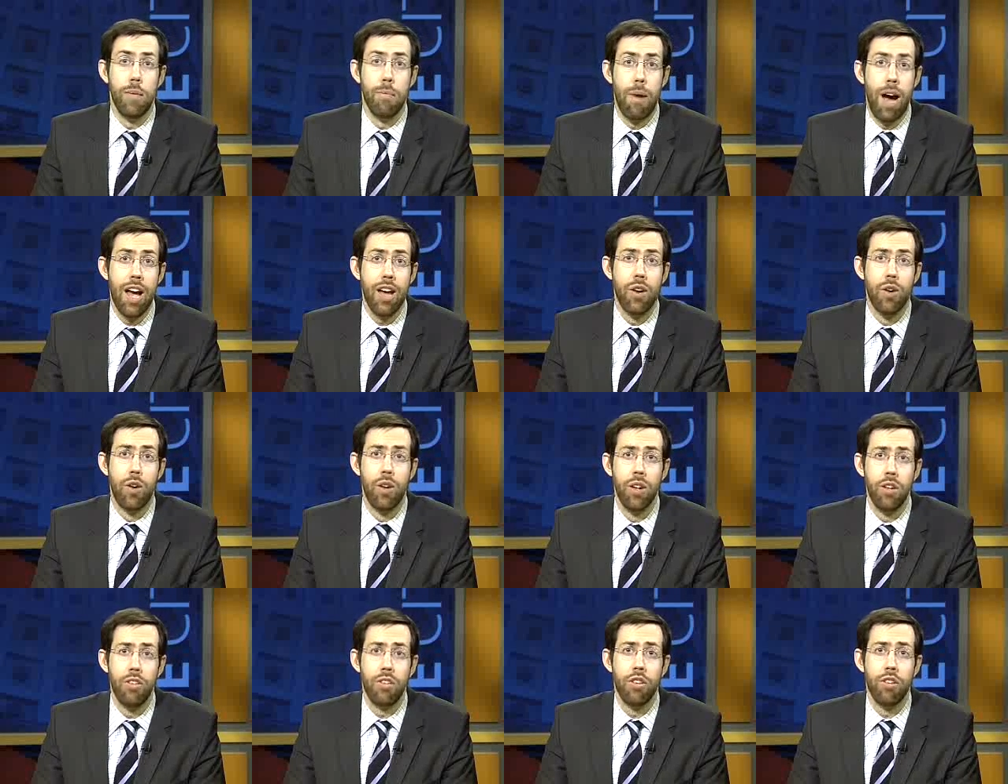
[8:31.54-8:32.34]
that my
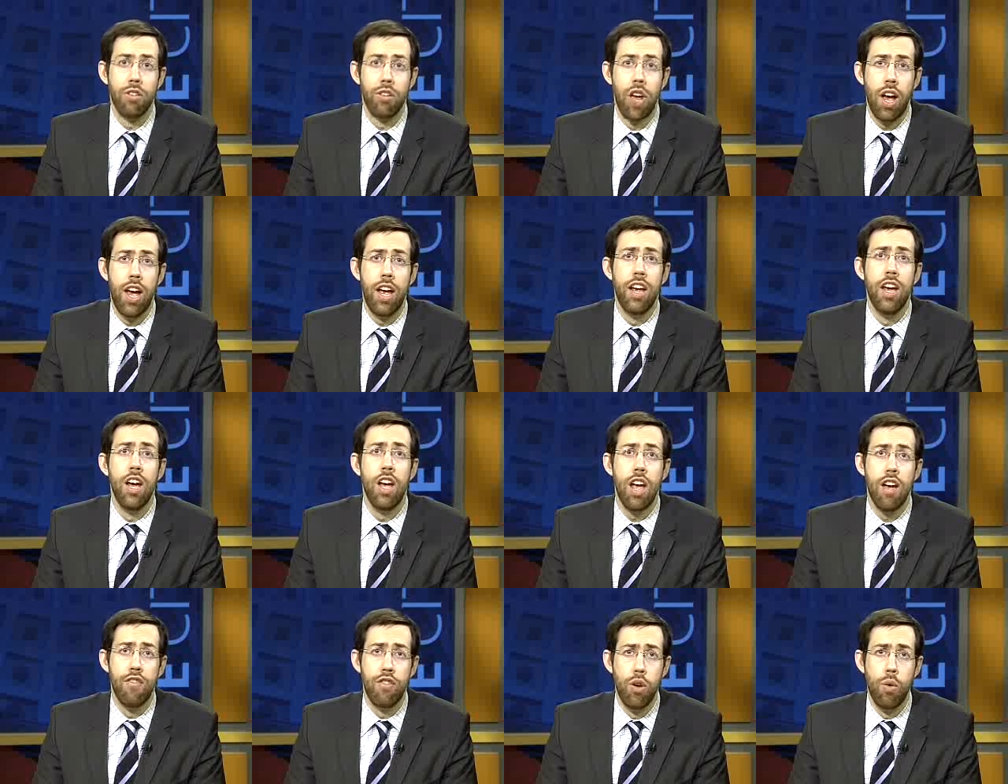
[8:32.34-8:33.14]
goal is to say,
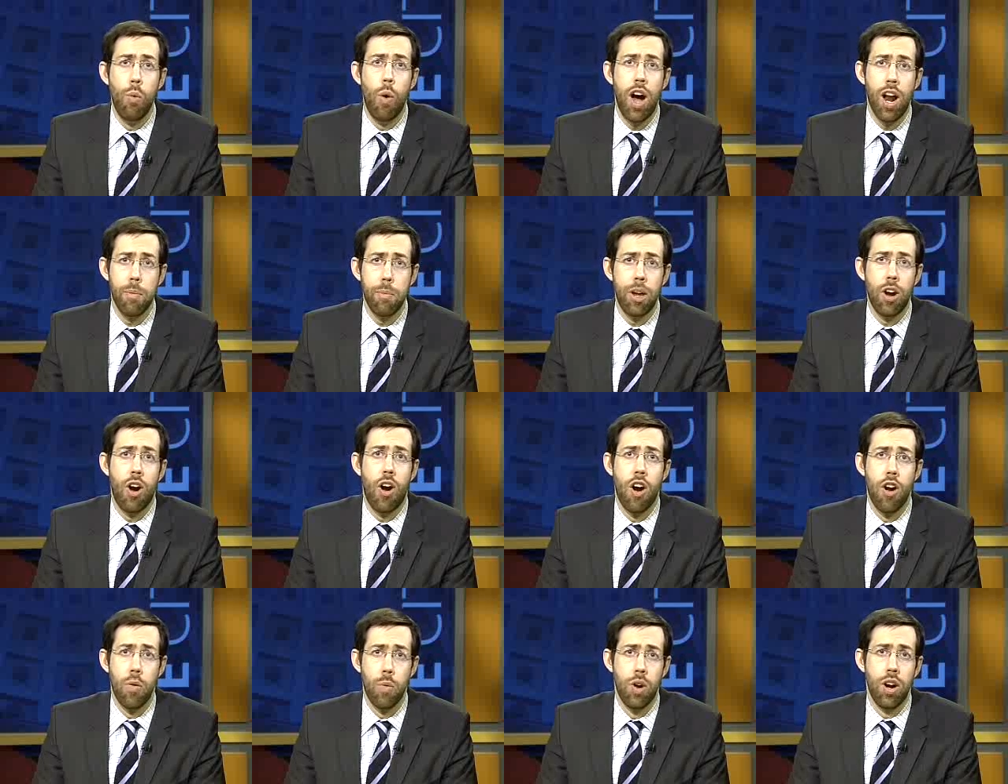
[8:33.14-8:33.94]
if you want to be a
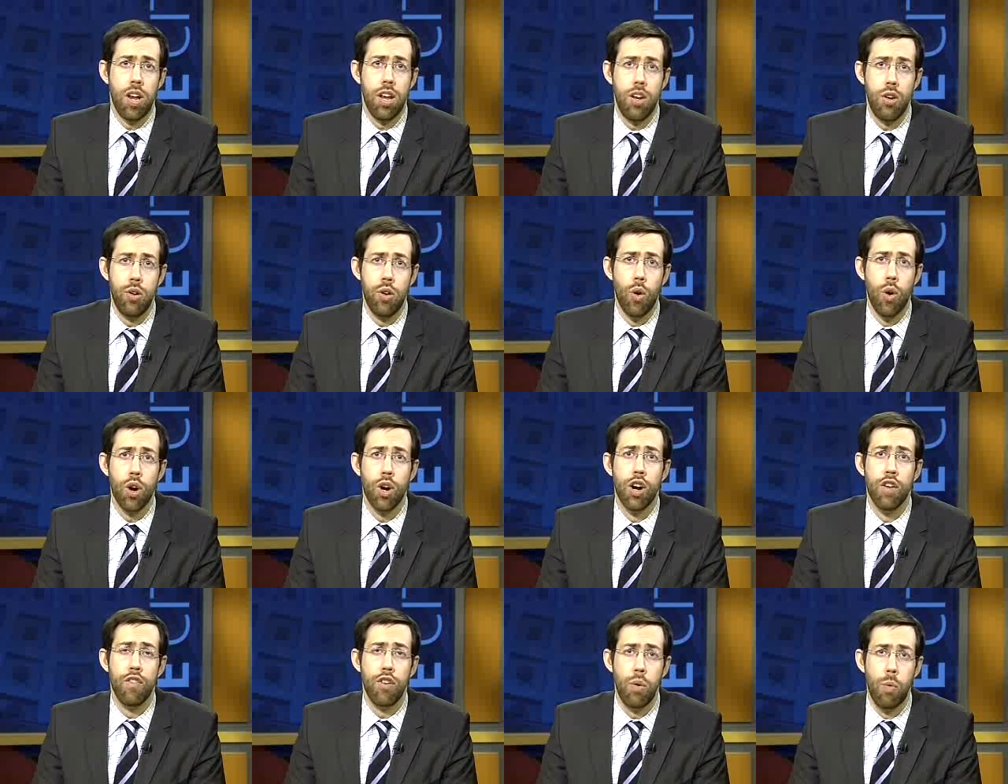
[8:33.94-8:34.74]
hardworking New
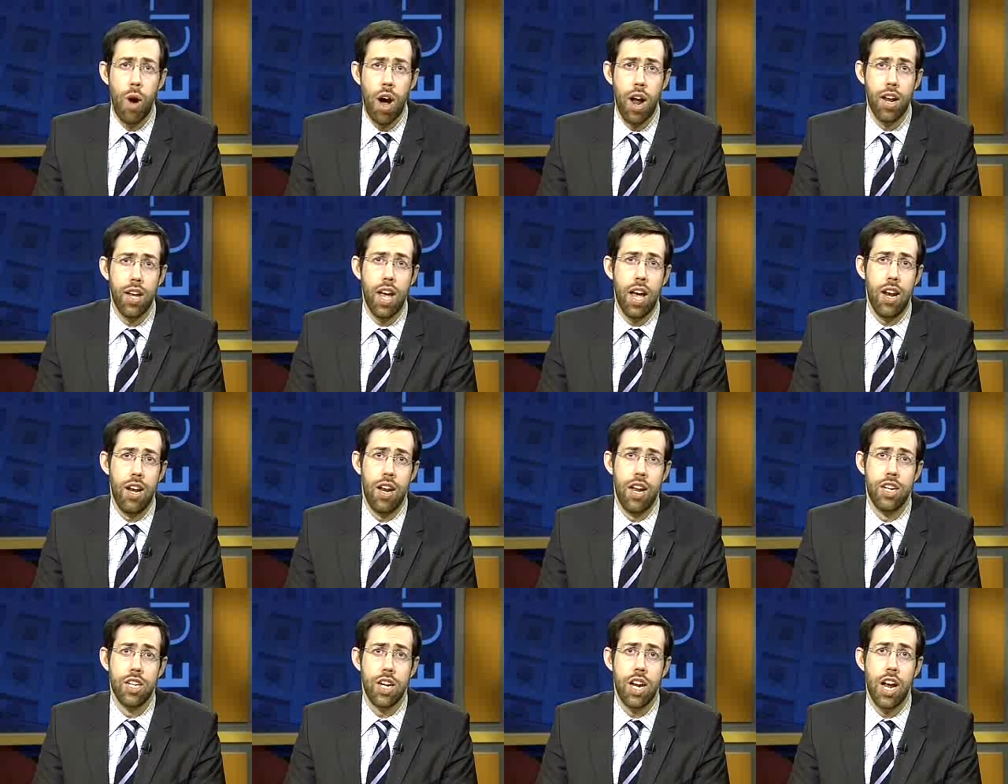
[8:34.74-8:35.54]
Yorker, if you want to get
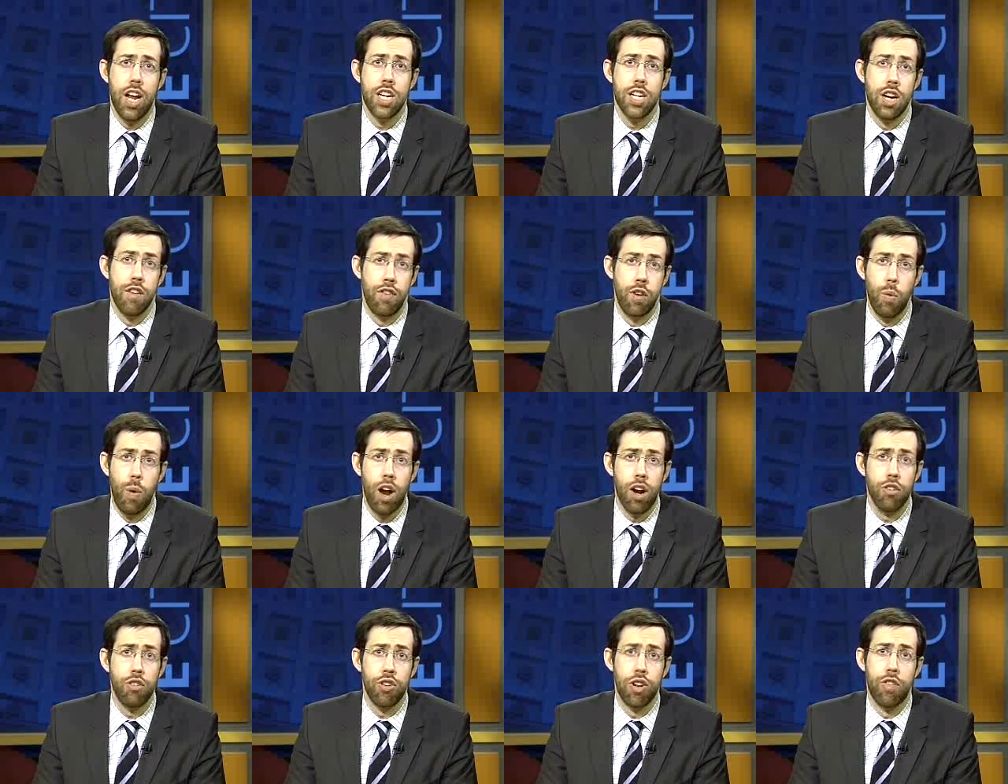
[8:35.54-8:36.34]
an education, if you
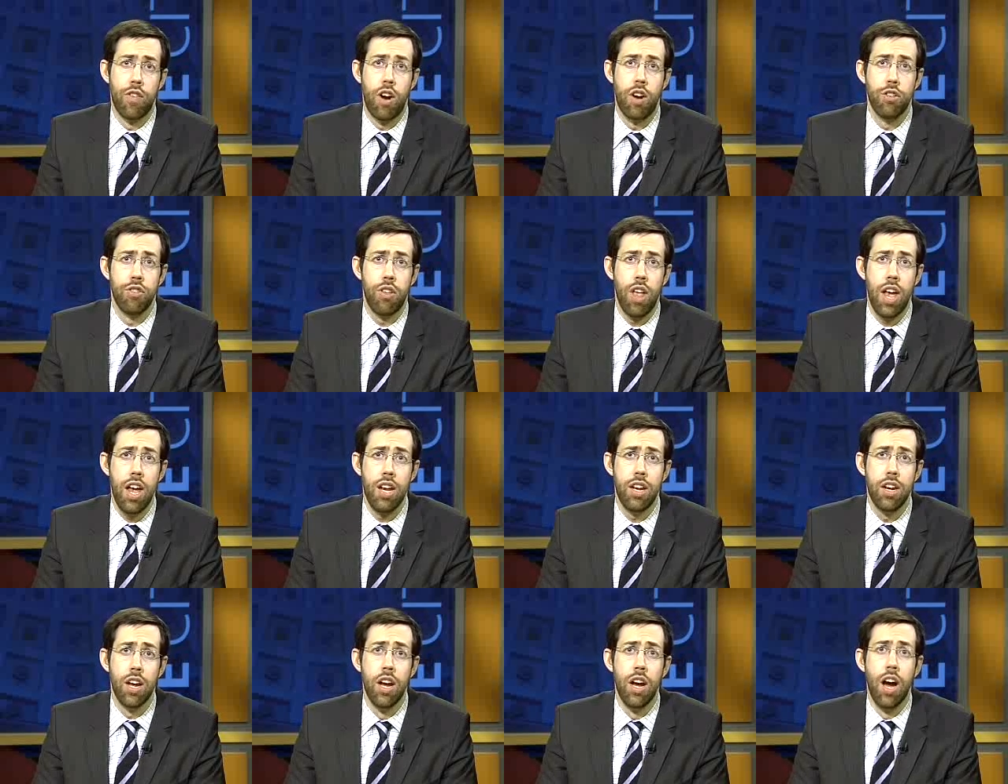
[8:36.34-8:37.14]
want to serve our
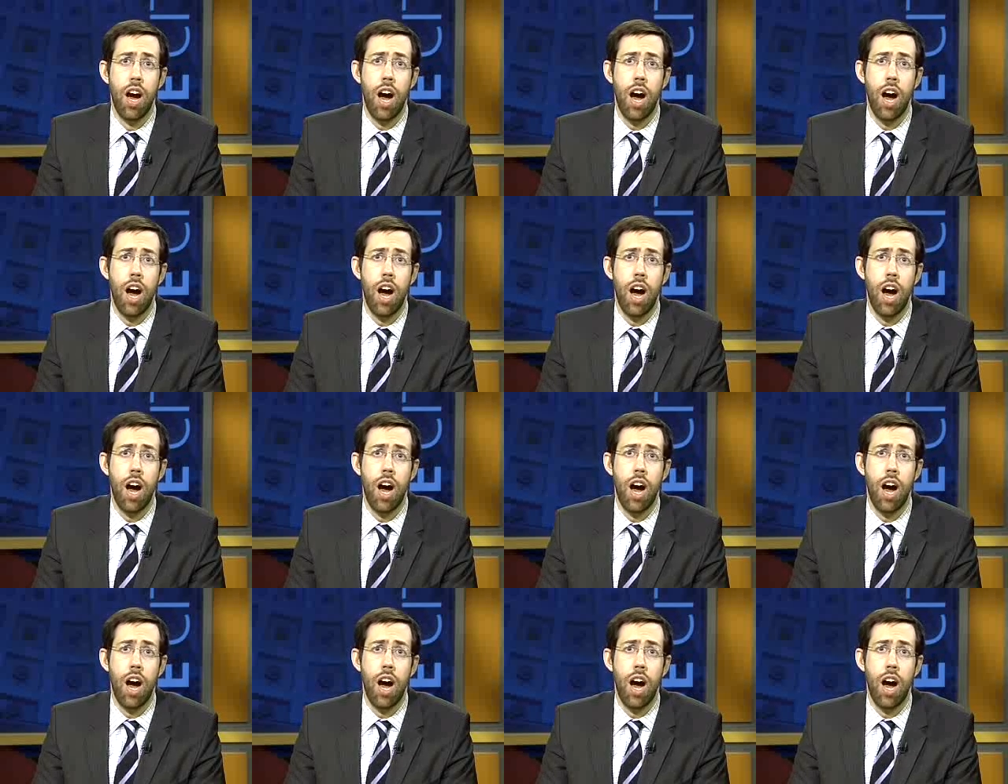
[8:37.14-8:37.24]
state,